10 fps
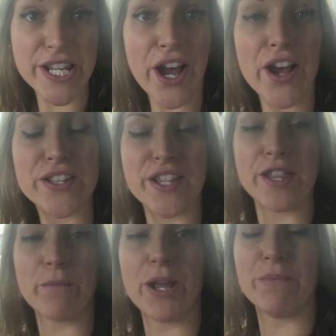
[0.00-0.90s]
hurt at
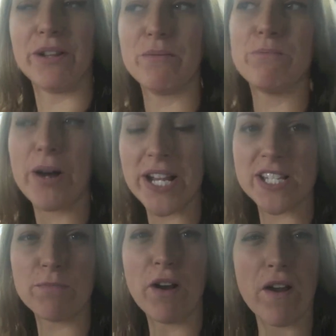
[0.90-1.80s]
the moment, by
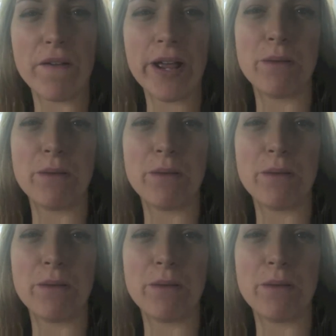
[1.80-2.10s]
tomorrow